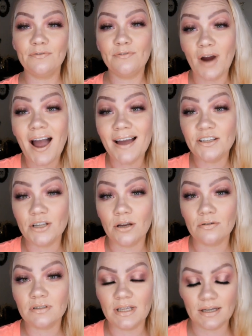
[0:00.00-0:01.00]
for
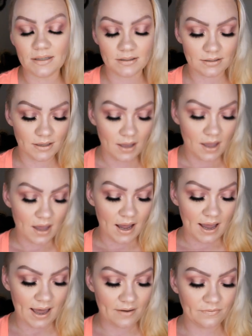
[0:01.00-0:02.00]
eyeshadows, that is.
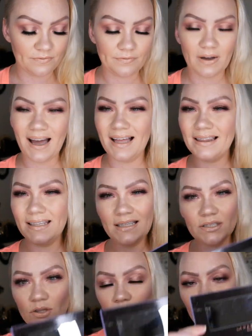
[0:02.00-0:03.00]
I have at
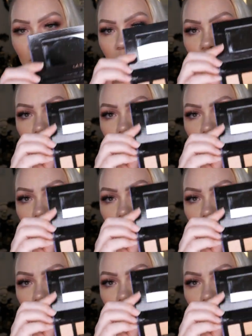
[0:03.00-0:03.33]
least 3 of the